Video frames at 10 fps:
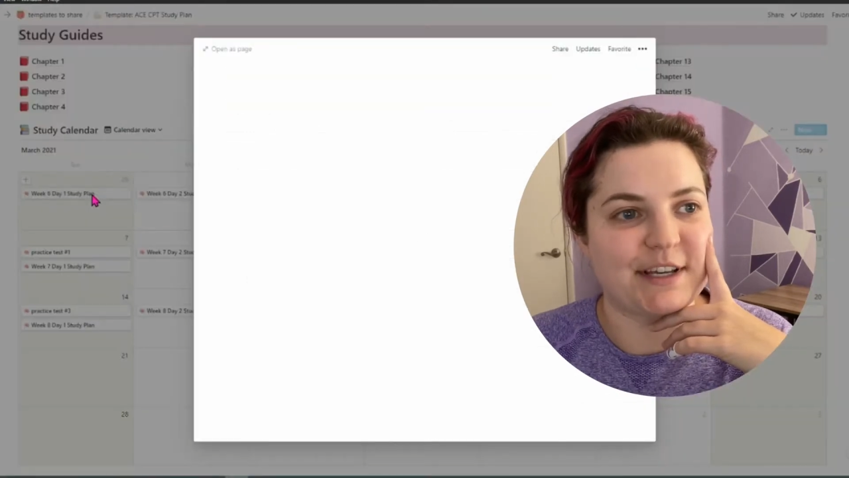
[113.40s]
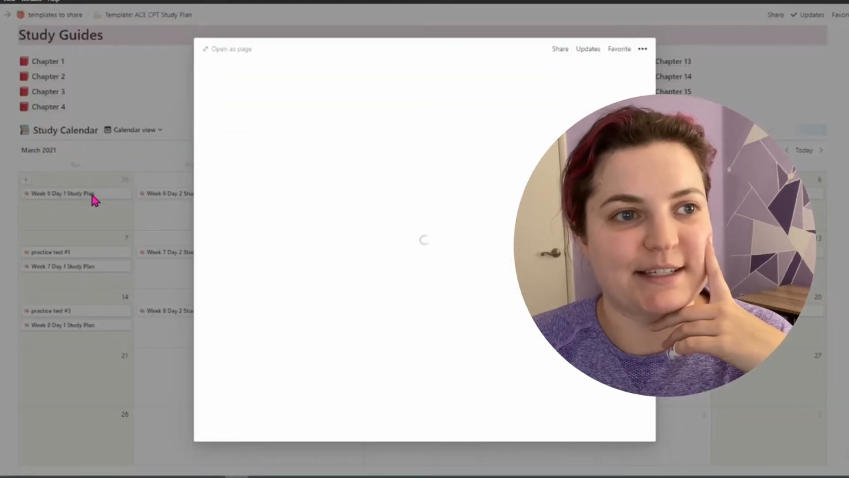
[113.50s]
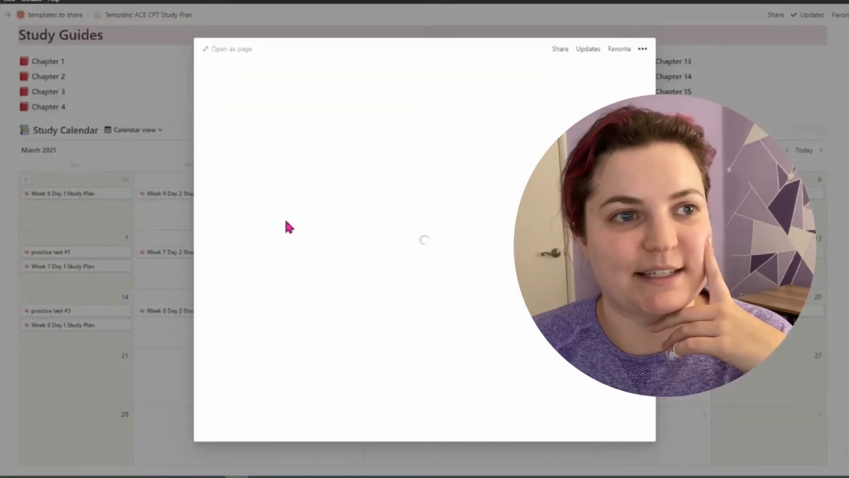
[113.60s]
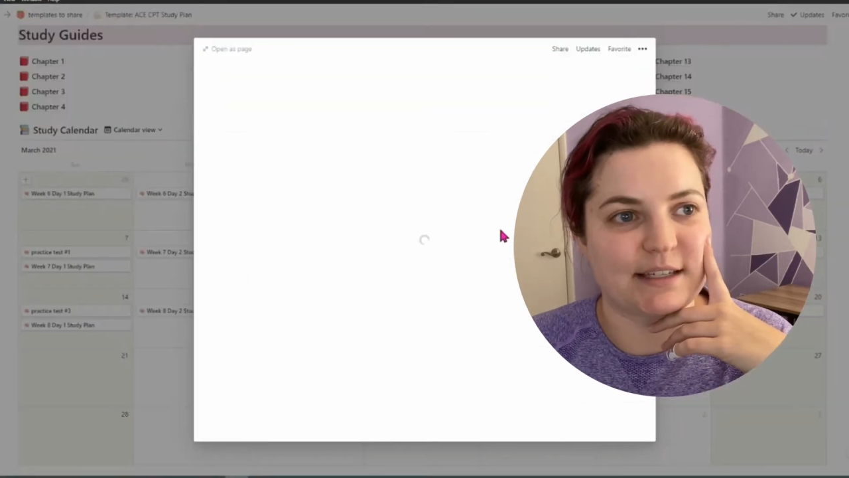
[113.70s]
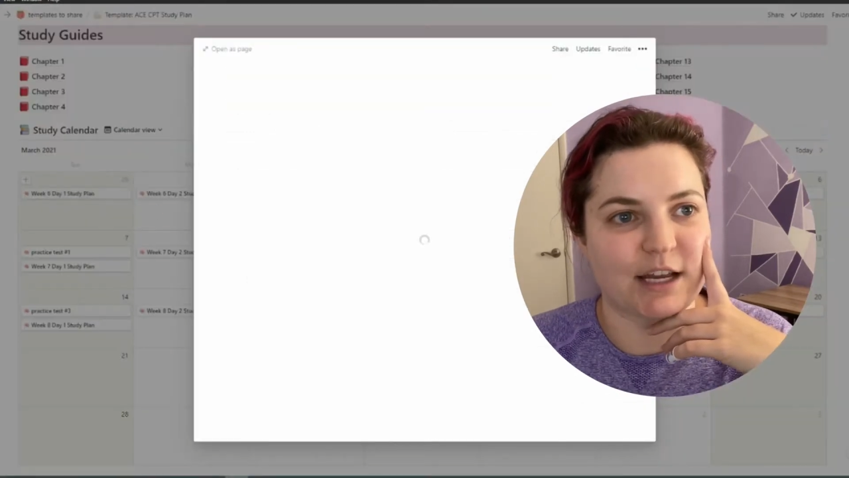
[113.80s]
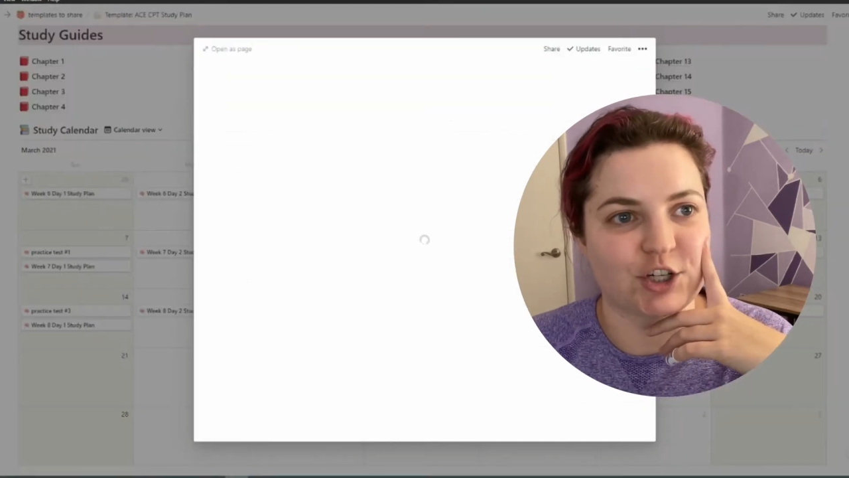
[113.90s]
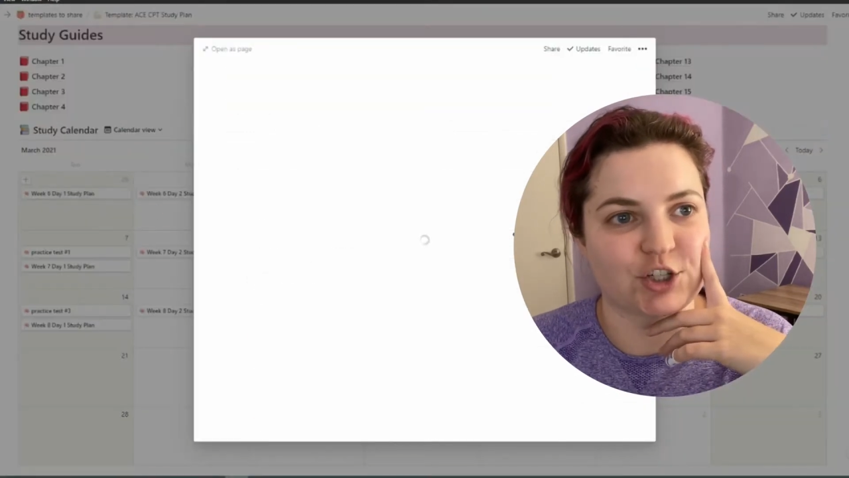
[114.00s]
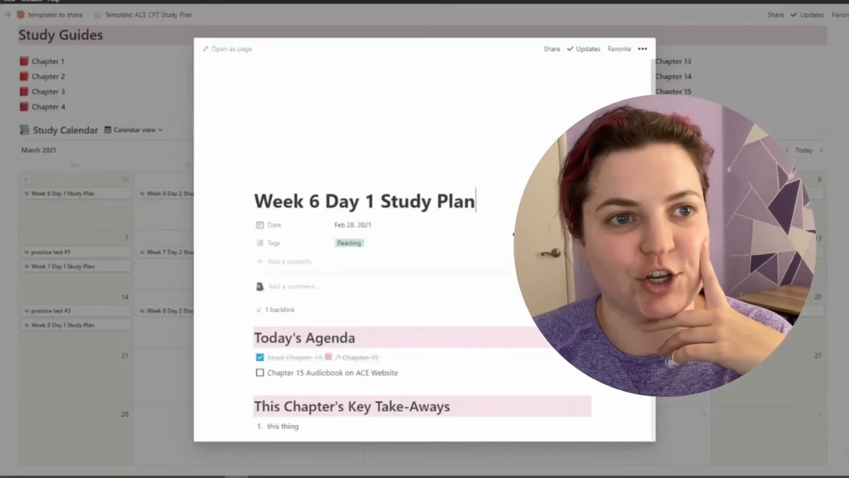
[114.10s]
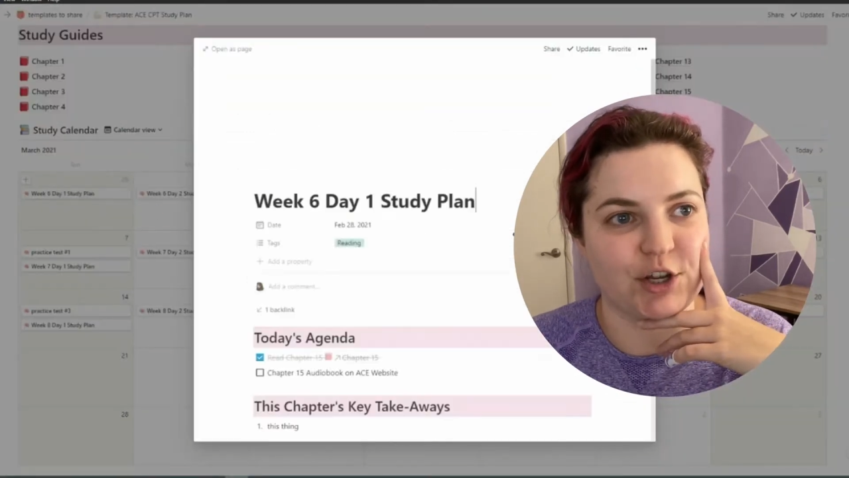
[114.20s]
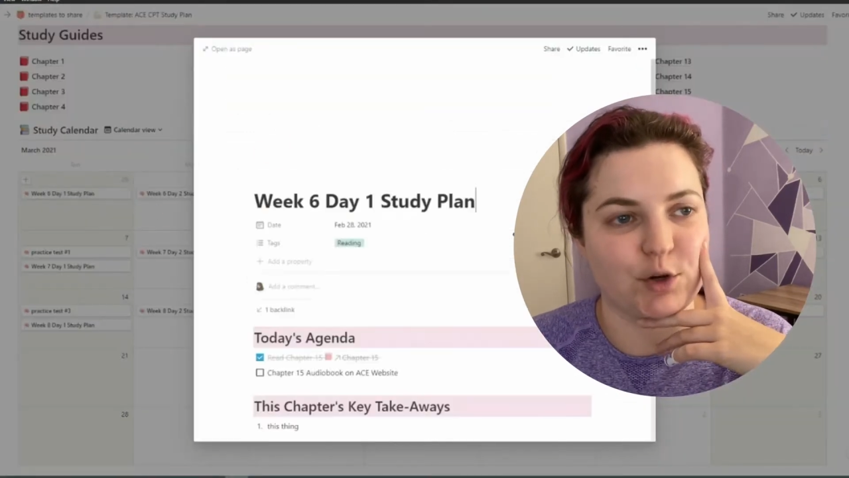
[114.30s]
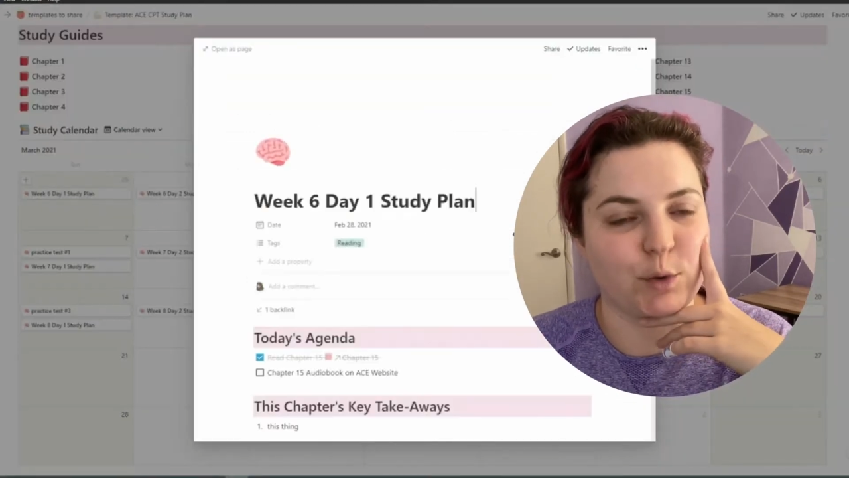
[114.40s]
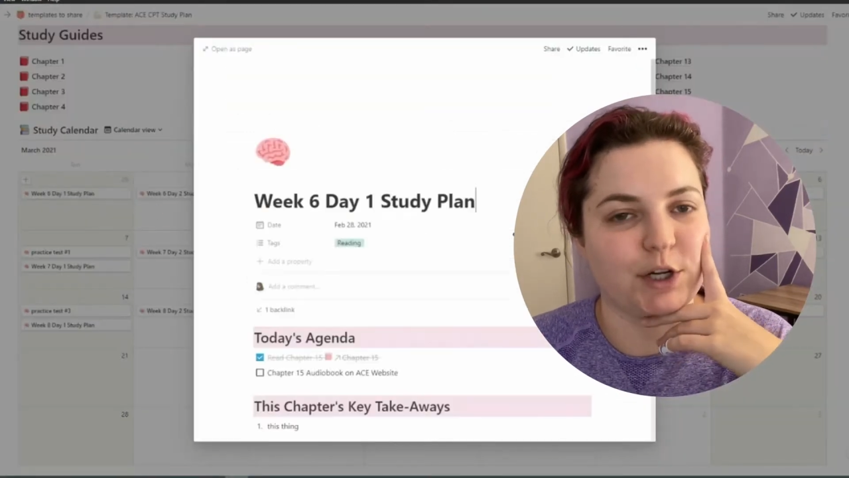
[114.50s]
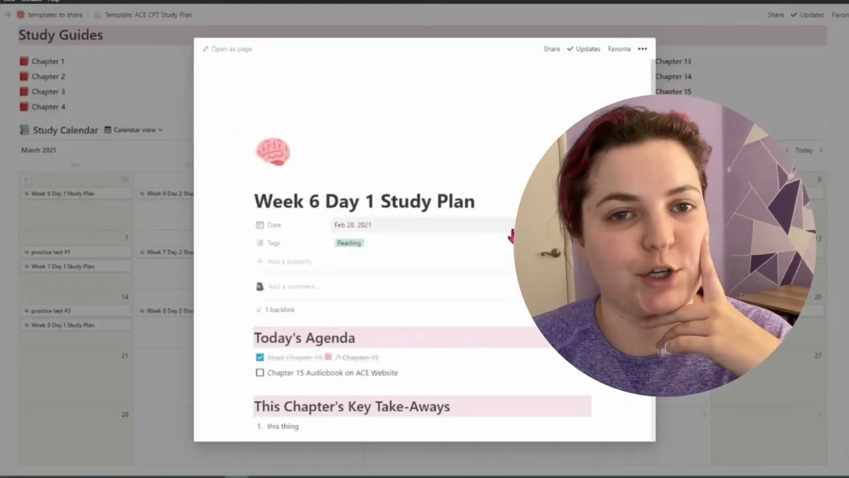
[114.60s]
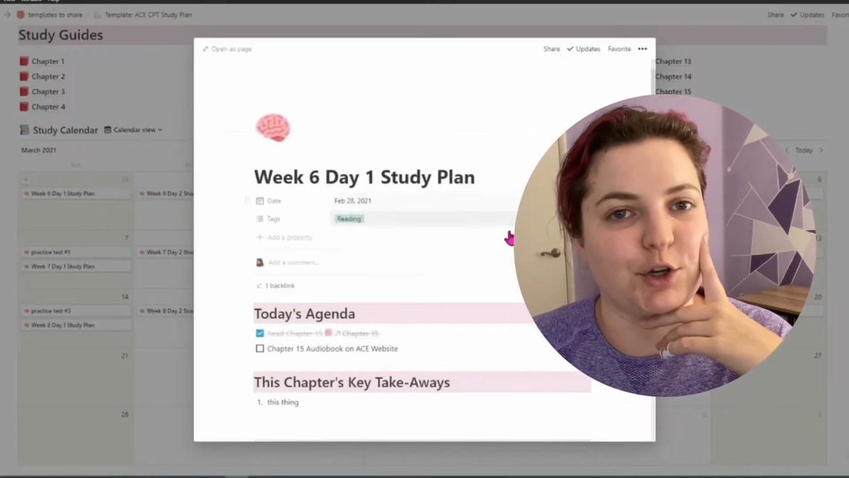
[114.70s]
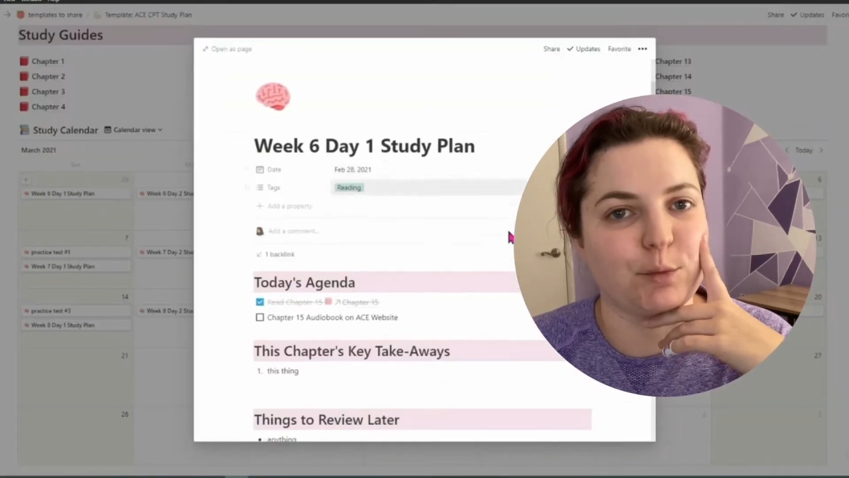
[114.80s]
a section where
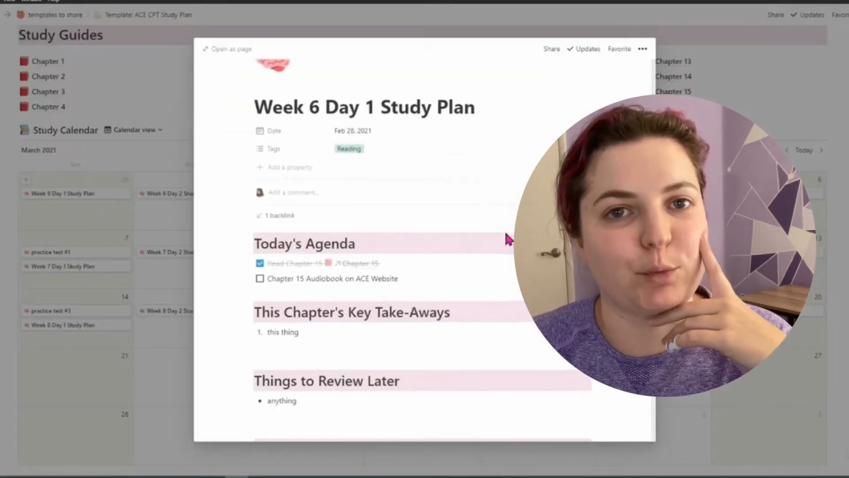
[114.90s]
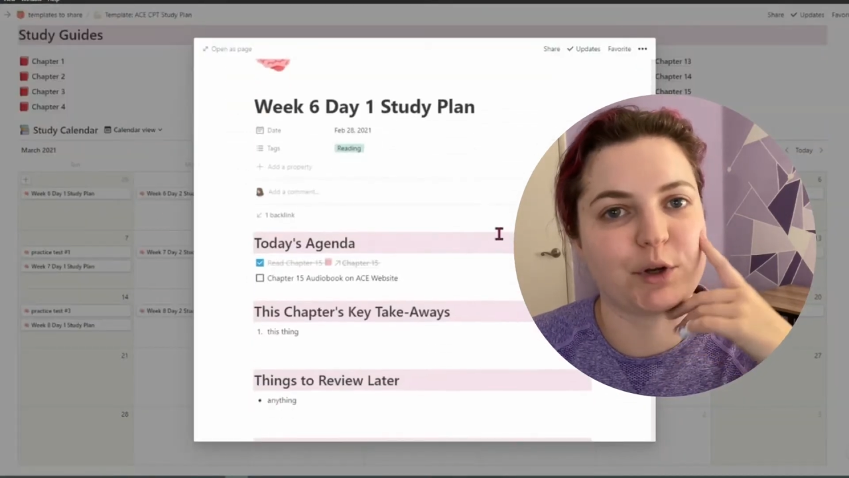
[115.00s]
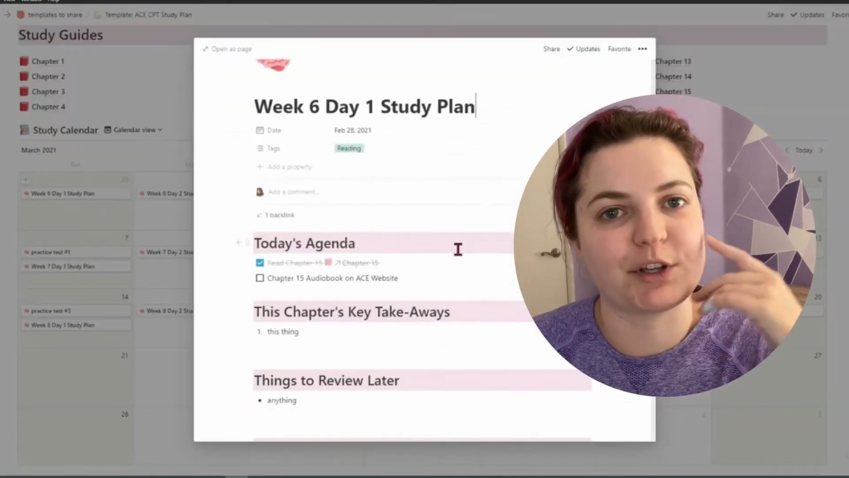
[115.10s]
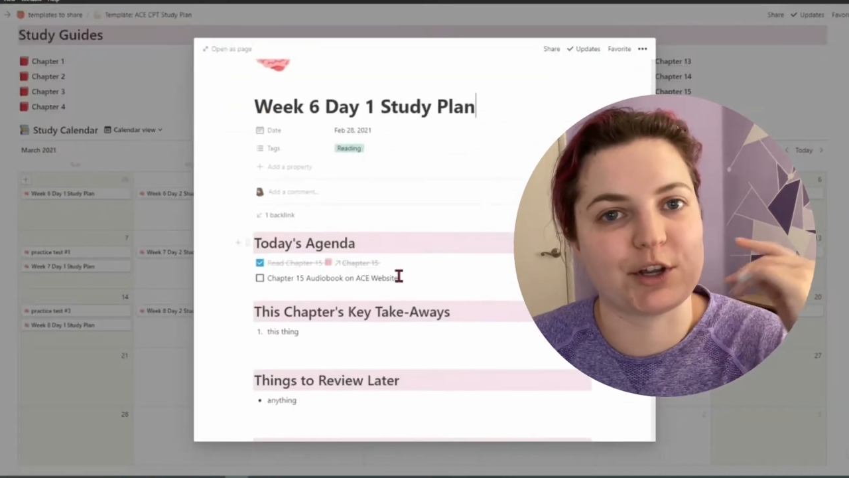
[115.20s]
you can put